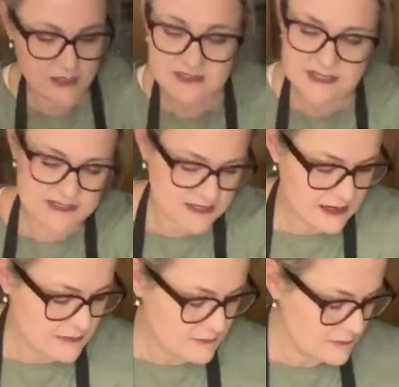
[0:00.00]
it. It's the
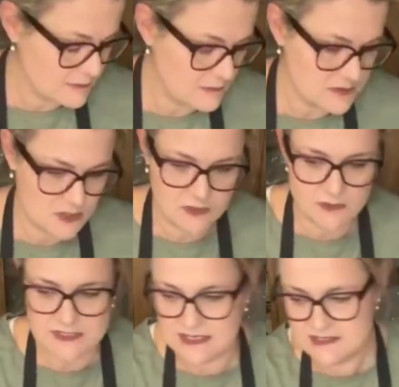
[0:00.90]
same, so
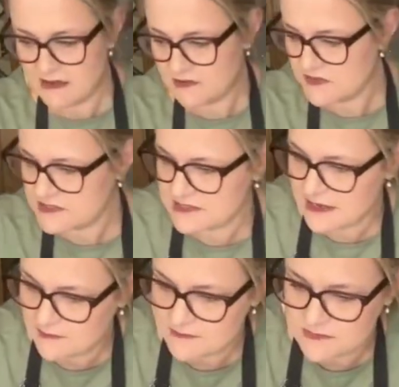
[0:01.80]
it's exactly the
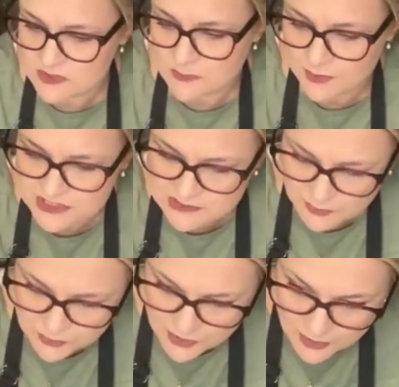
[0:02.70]
same sort of
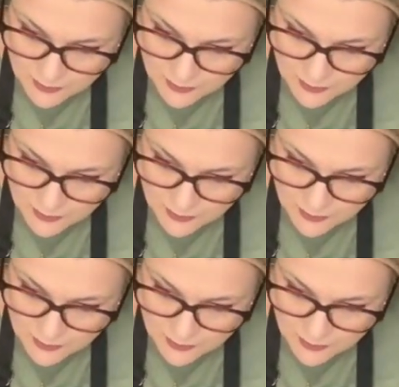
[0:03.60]
principle